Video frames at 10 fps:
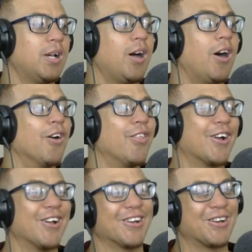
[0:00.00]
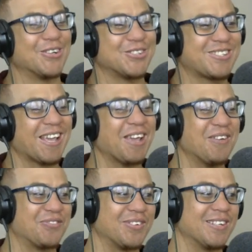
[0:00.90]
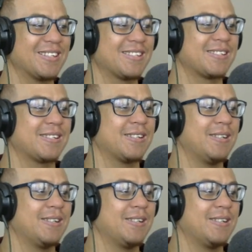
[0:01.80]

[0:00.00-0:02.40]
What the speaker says: Oh, they're gonna go save it.